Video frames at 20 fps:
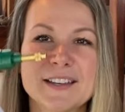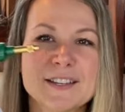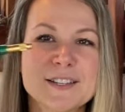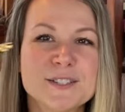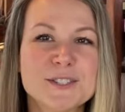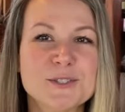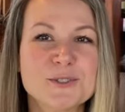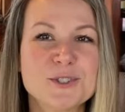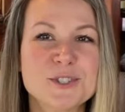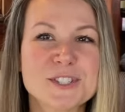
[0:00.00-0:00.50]

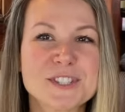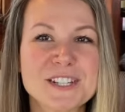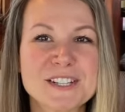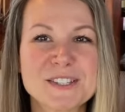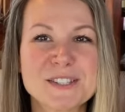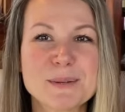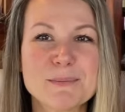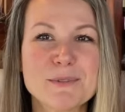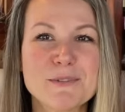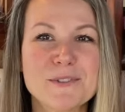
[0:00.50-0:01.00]
So just like
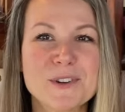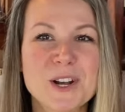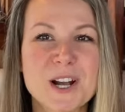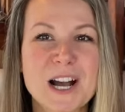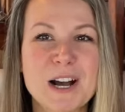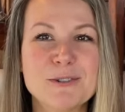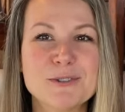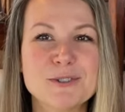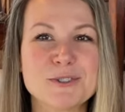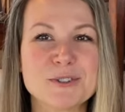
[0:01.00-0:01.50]
some of your
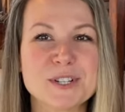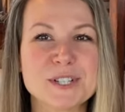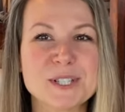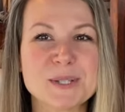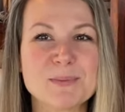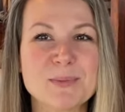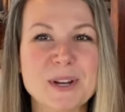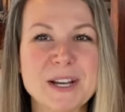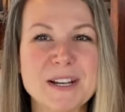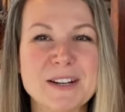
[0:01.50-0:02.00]
outdoor
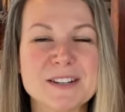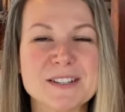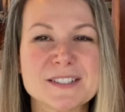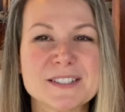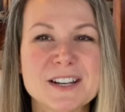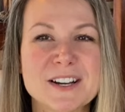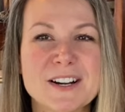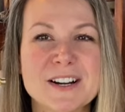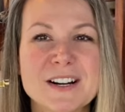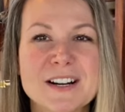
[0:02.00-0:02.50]
sprayers
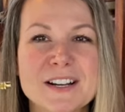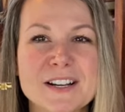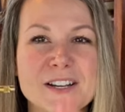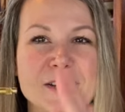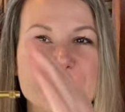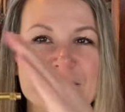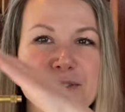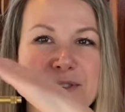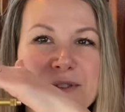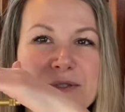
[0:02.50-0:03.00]
are,
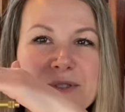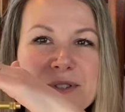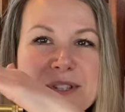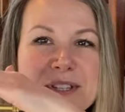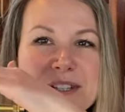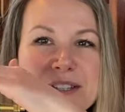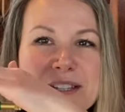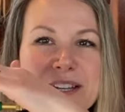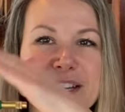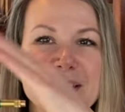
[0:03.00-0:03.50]
you use
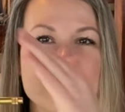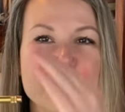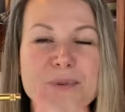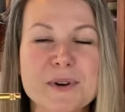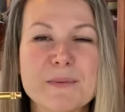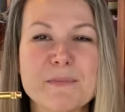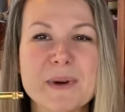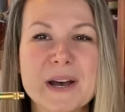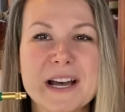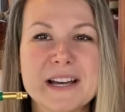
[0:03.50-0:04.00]
this hand
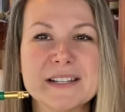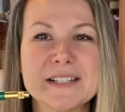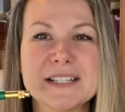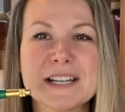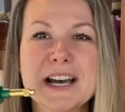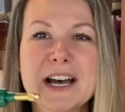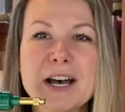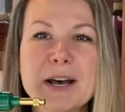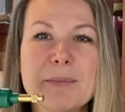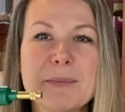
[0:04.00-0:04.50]
pump on
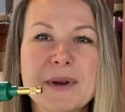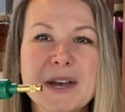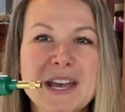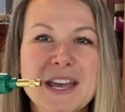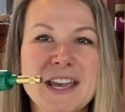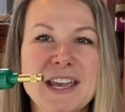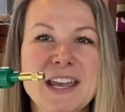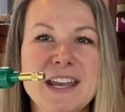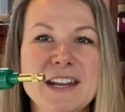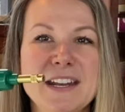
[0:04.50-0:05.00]
top
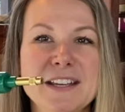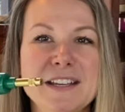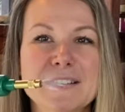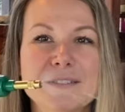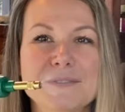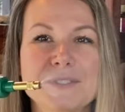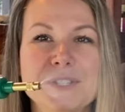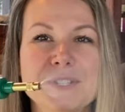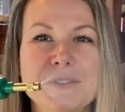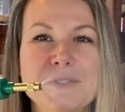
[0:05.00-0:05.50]
and it
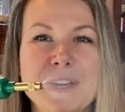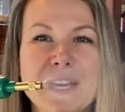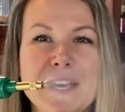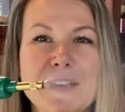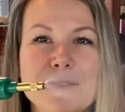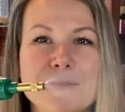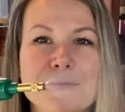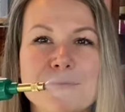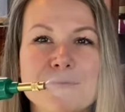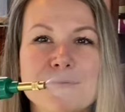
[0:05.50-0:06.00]
gives you
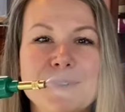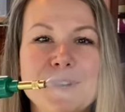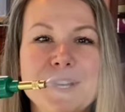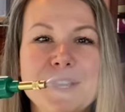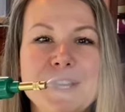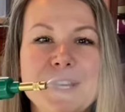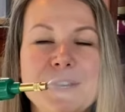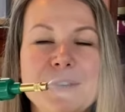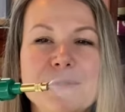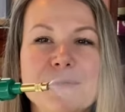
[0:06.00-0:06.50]
a
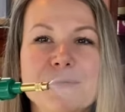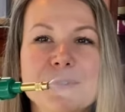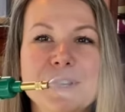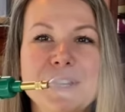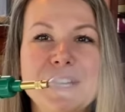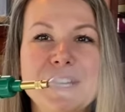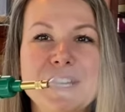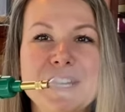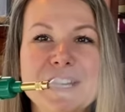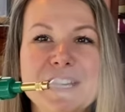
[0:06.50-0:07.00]
really,
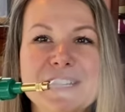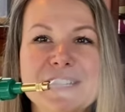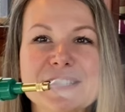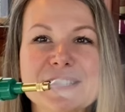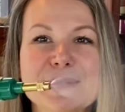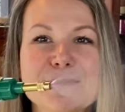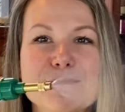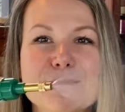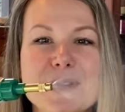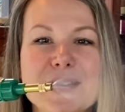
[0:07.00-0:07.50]
really
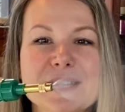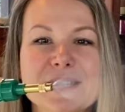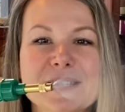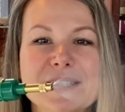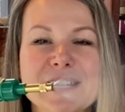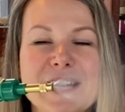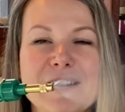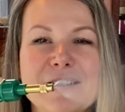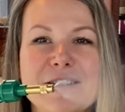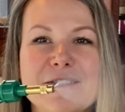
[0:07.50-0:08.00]
nice
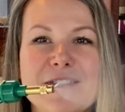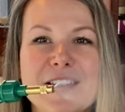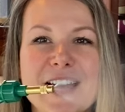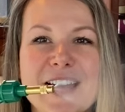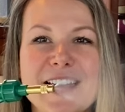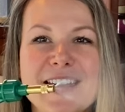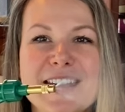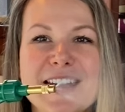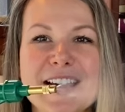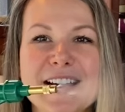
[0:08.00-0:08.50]
mist out of
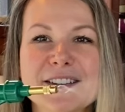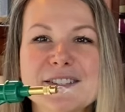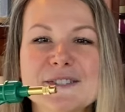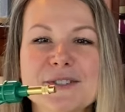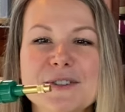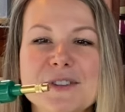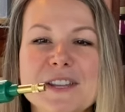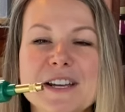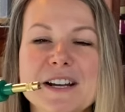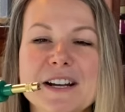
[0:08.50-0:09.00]
that
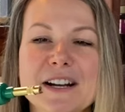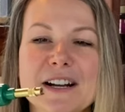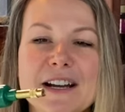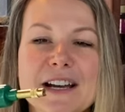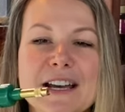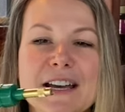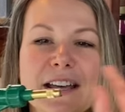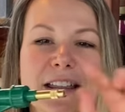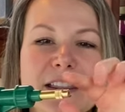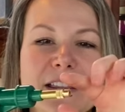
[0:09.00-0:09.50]
nozzle there.
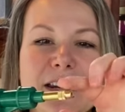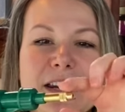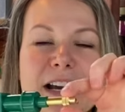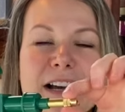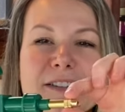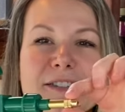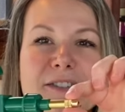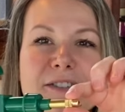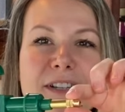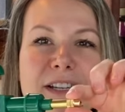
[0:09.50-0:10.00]
The
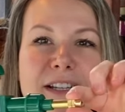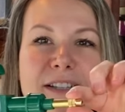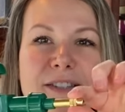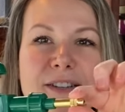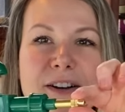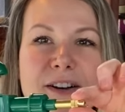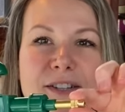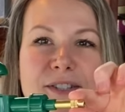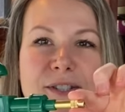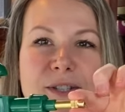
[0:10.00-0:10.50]
nozzle is
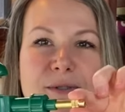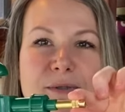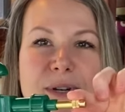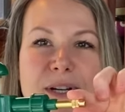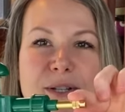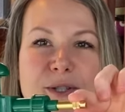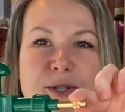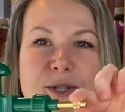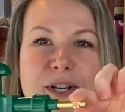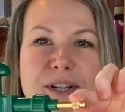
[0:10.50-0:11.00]
also
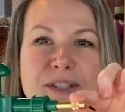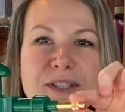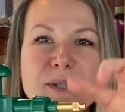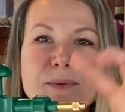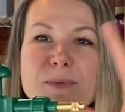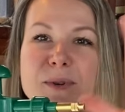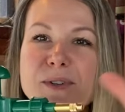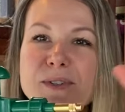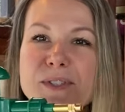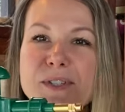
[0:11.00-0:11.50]

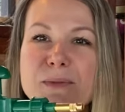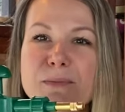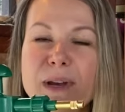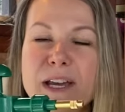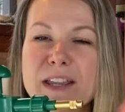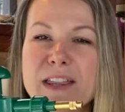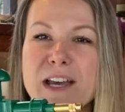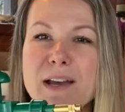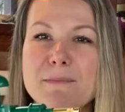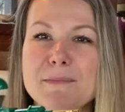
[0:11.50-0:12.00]
adjustable to
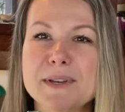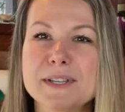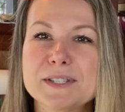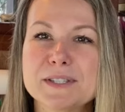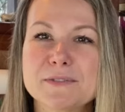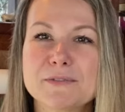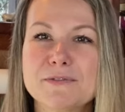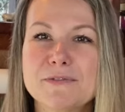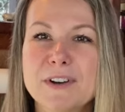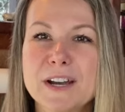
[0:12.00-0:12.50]
make that
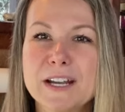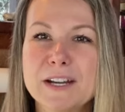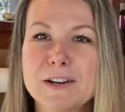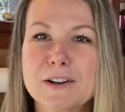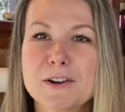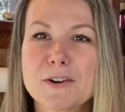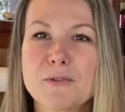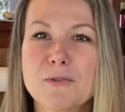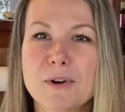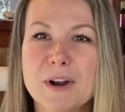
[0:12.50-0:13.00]
mist
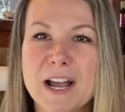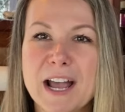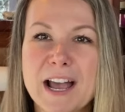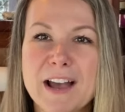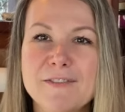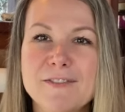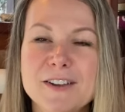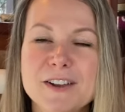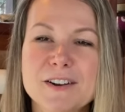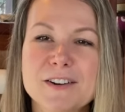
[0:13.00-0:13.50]
finer or
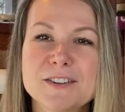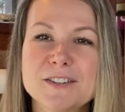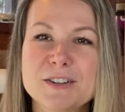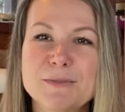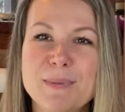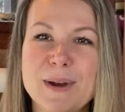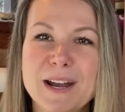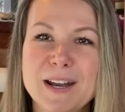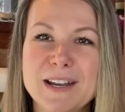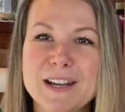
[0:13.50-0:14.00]
heavier
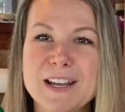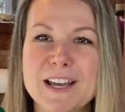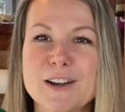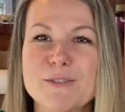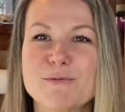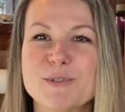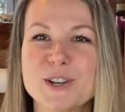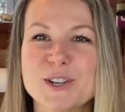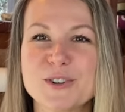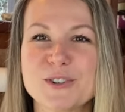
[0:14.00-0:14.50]
depending
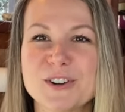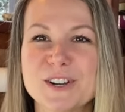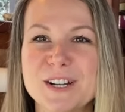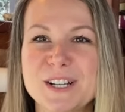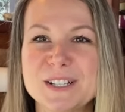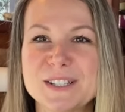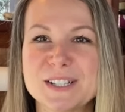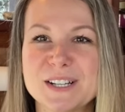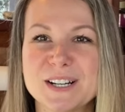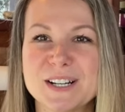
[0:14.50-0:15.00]
on what your
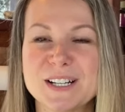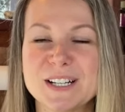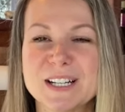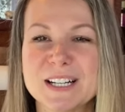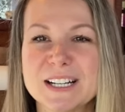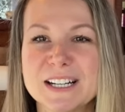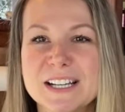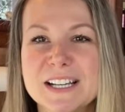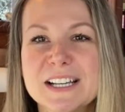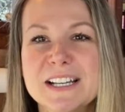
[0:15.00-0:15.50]
needs are.